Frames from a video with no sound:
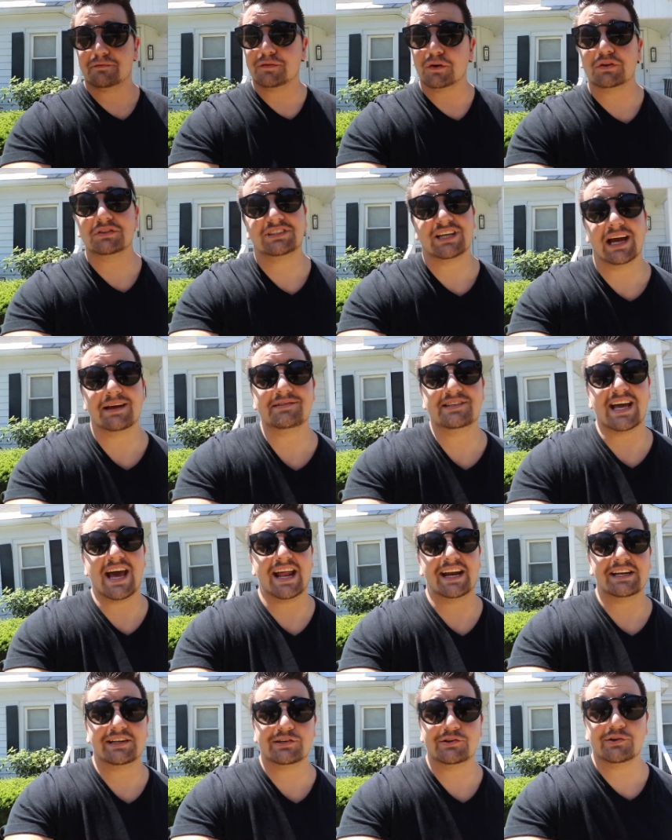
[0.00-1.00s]
full-time
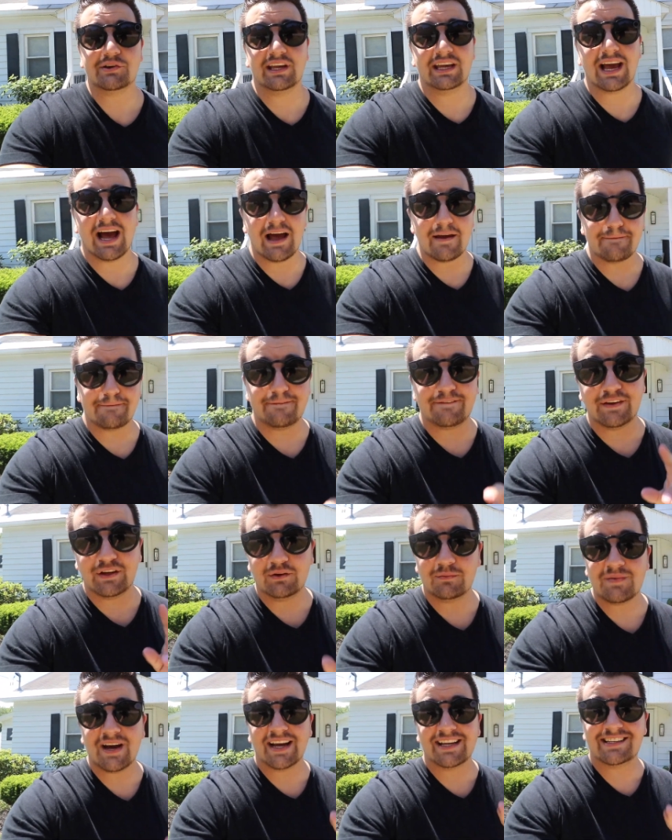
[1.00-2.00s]
daddy duty, I
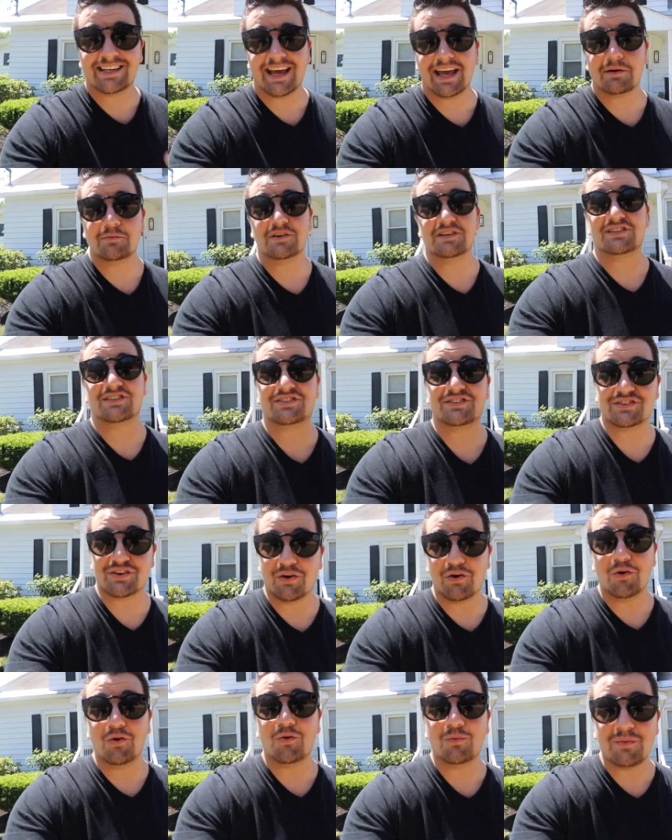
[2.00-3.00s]
fill my day with
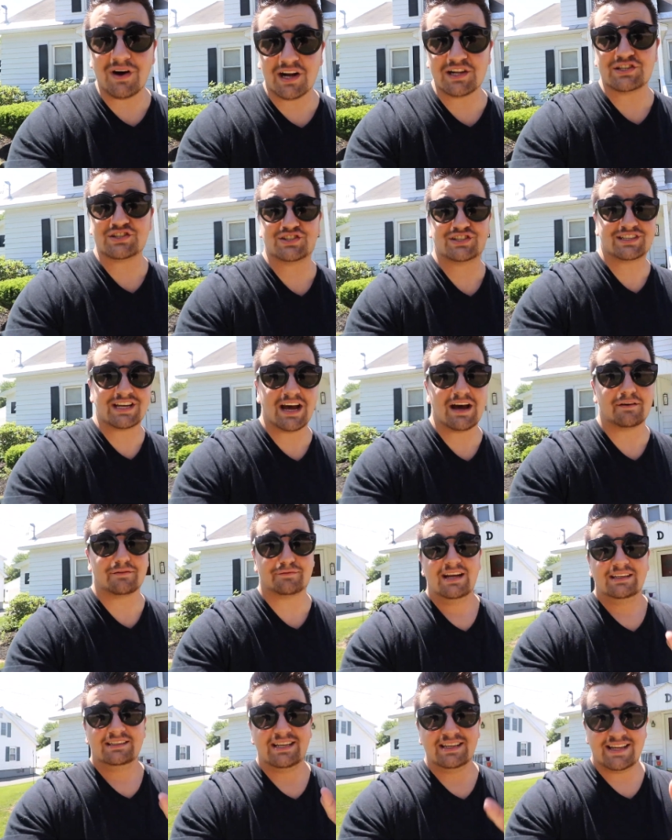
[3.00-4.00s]
so much
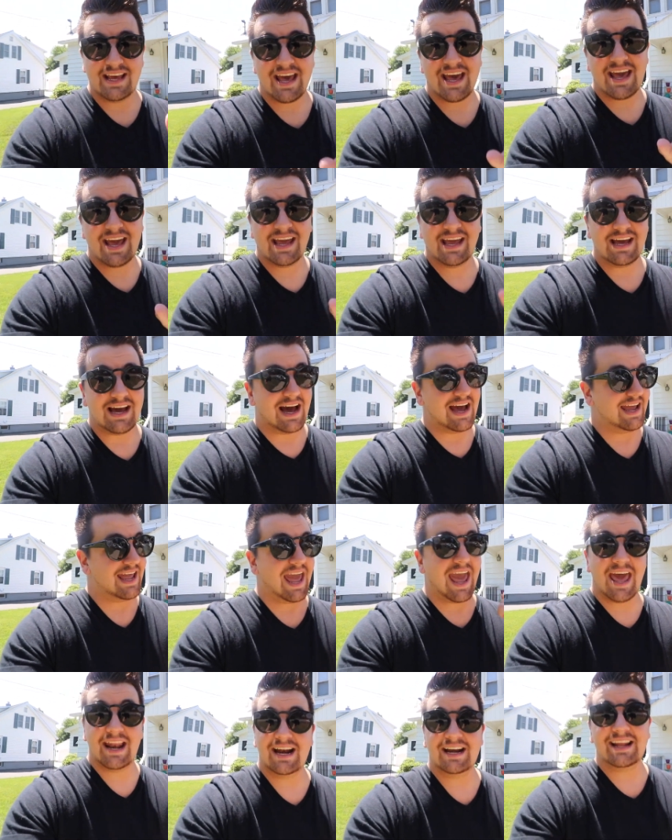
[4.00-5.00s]
stuff. Today, I
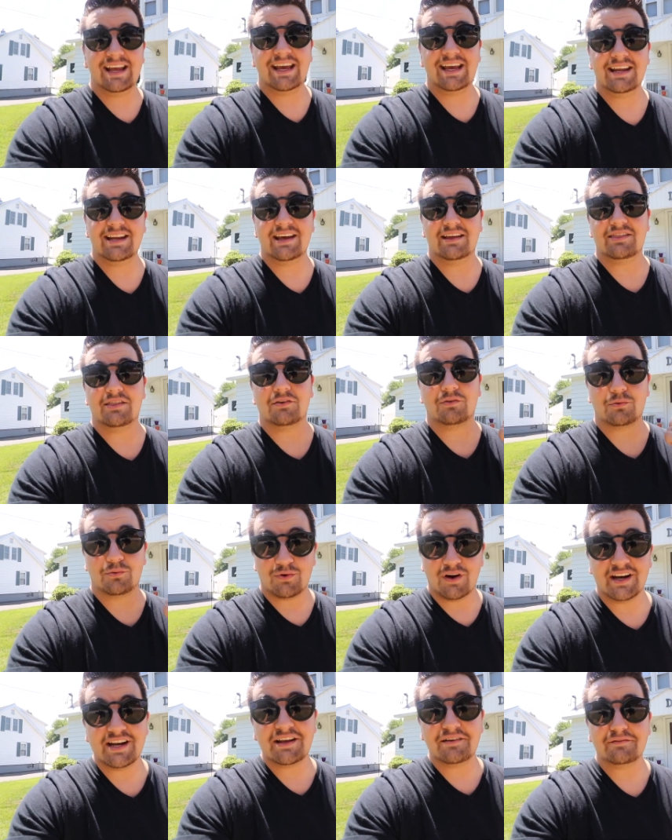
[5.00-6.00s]
edited the
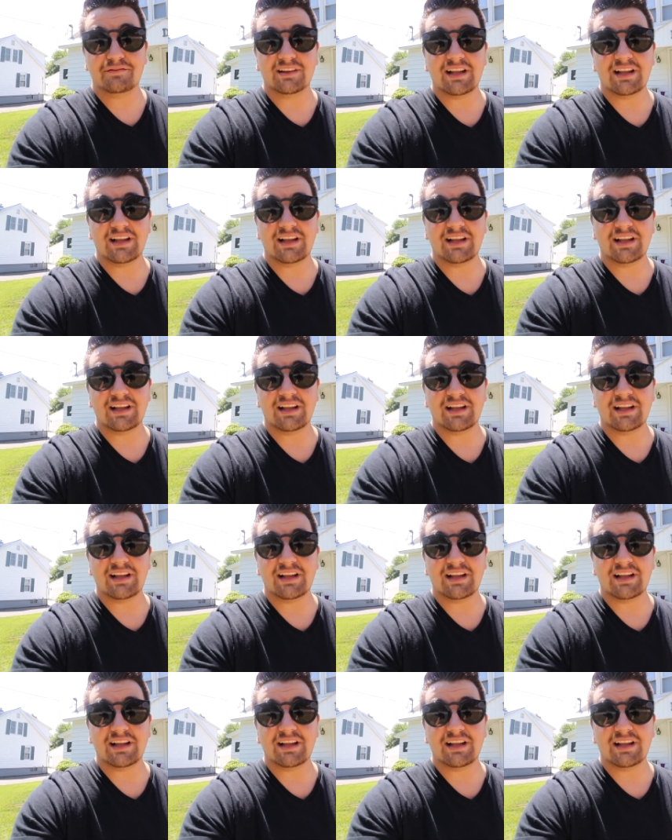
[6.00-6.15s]
running